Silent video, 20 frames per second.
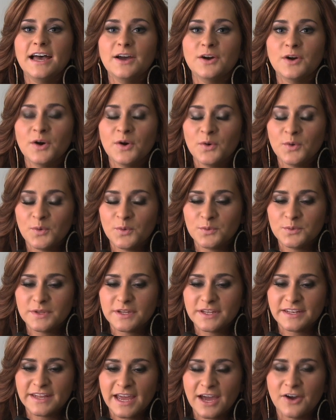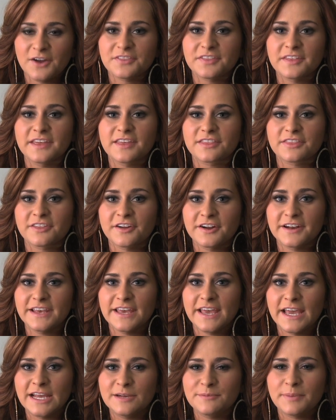own now, I think,
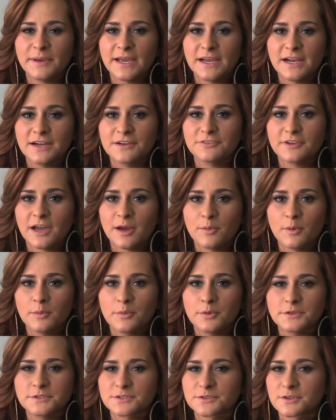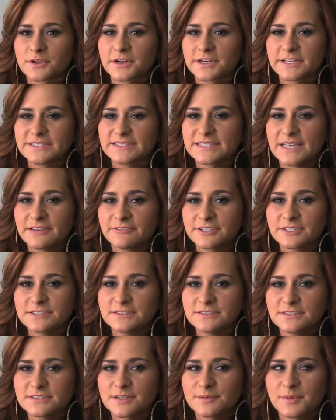38 pair of cowboy boots or
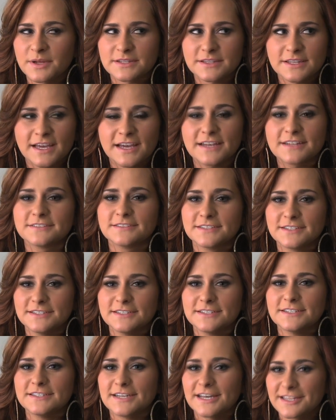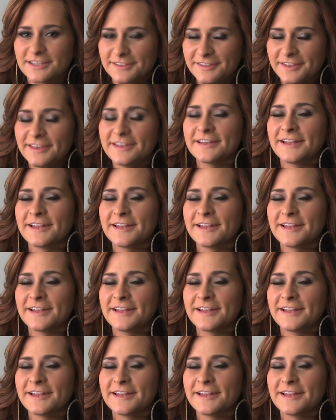37, something like that. I think